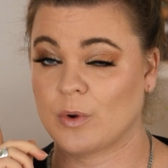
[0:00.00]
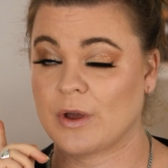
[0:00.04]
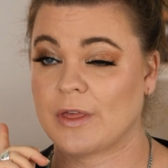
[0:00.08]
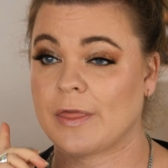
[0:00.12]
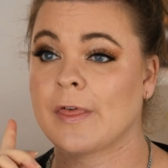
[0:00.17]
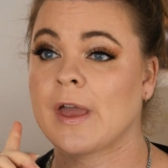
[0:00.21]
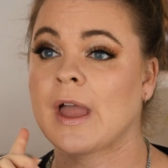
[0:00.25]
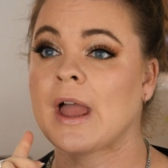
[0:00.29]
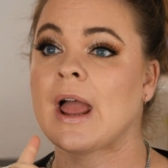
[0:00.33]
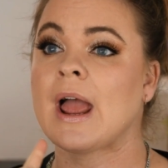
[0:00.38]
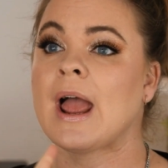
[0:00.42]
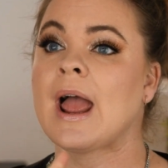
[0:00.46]
with.
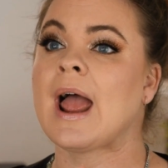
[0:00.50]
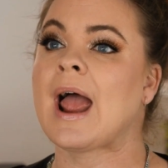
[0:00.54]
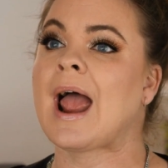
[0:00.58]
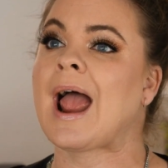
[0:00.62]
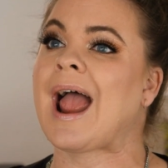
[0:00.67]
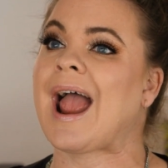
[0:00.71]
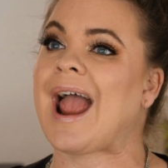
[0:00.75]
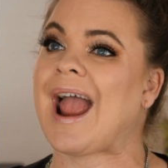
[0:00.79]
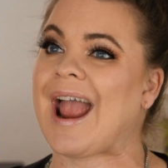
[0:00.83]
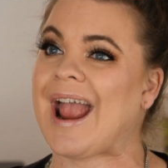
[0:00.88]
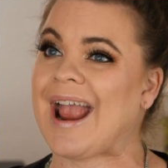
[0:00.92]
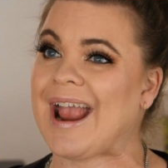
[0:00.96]

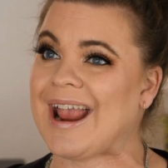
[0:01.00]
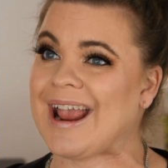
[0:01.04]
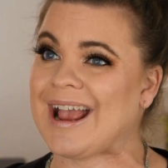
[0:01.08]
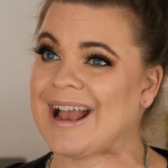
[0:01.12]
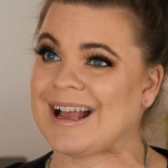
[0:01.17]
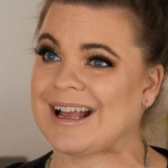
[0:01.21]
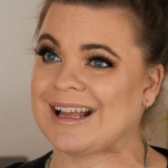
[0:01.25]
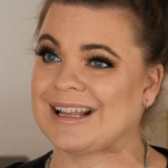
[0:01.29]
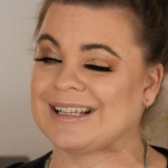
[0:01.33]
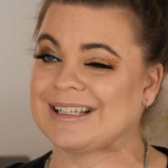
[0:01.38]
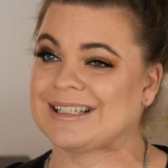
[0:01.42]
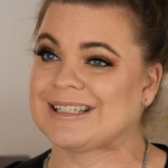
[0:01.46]

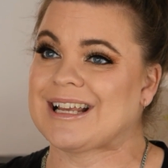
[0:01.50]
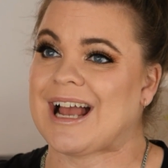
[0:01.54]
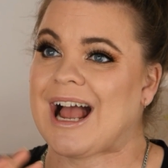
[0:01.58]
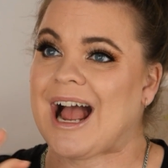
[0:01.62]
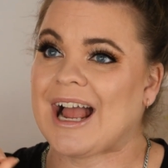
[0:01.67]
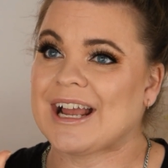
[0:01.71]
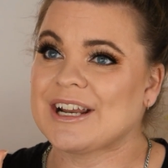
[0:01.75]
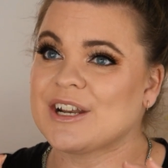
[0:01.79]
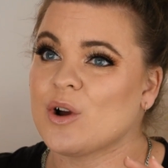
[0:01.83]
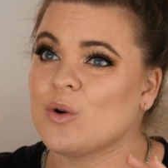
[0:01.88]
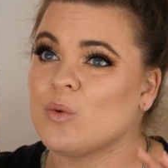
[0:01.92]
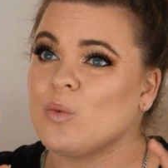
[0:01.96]
And
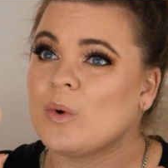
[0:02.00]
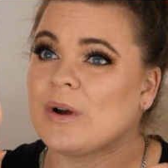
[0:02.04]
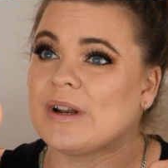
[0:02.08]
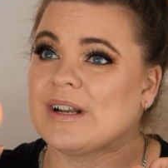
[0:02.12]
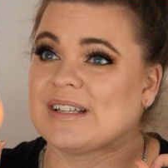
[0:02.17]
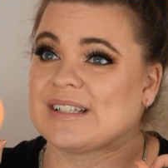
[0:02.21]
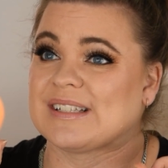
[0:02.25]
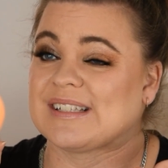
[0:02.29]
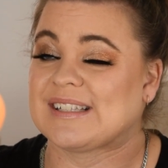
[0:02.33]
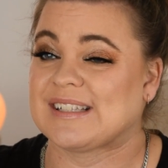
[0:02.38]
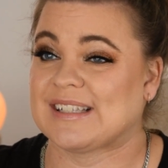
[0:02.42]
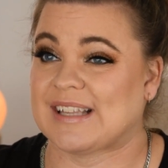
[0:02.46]
I don't want
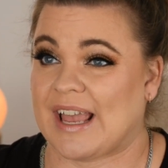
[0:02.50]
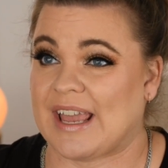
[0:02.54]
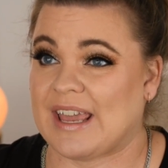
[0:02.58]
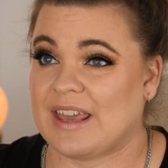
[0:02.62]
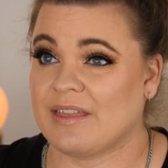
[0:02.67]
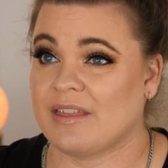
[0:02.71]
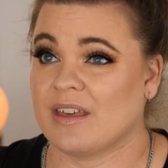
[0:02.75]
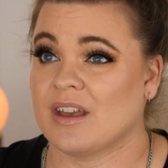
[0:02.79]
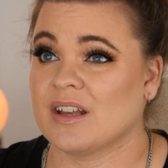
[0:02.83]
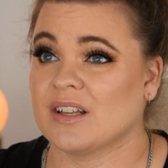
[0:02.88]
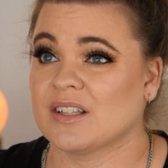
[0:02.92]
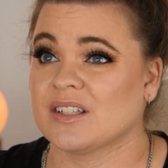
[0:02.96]
to say
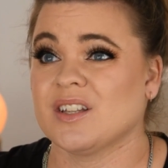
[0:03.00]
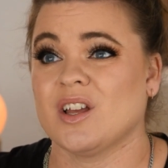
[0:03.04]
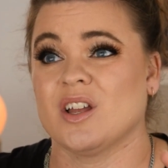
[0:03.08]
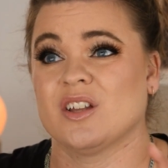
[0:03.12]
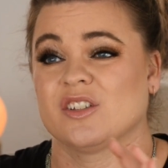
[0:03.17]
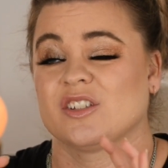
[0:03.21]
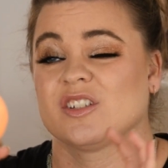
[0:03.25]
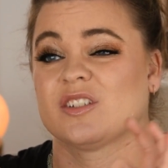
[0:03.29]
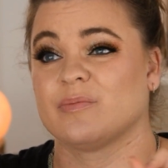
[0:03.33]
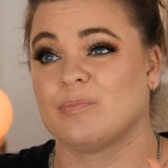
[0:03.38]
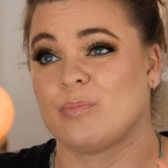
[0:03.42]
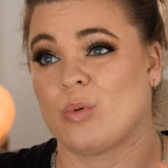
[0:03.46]
this
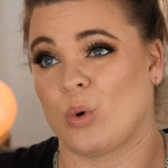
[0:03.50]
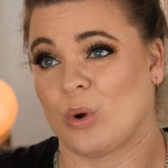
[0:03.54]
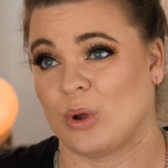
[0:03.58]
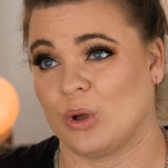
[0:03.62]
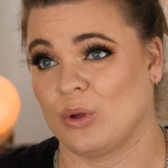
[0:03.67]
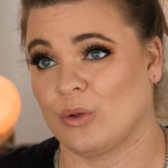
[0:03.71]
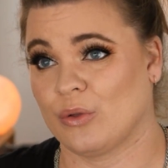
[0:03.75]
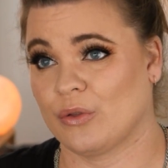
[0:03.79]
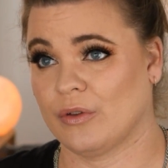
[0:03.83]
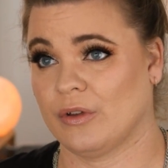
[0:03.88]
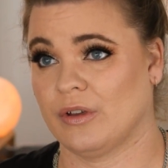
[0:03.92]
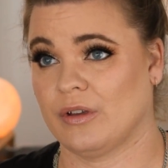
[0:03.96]
and
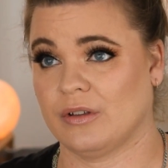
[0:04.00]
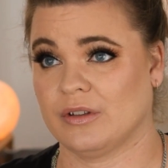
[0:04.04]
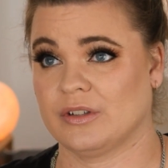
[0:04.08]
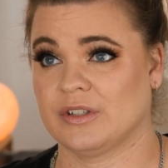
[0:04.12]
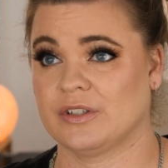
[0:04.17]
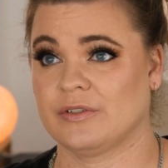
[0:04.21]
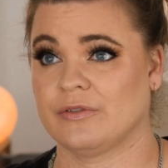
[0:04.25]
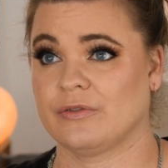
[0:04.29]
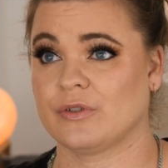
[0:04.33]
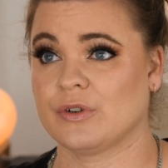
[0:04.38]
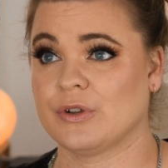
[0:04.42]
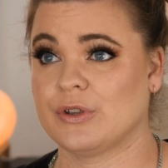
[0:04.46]
spoil
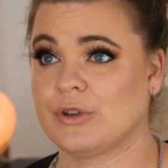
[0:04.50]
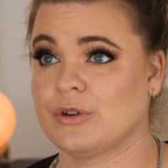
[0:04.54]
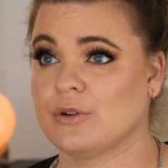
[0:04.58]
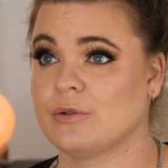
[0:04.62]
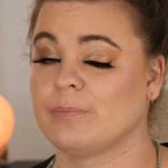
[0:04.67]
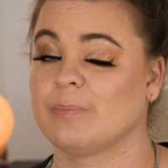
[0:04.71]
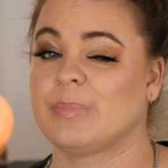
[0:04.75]
this for you,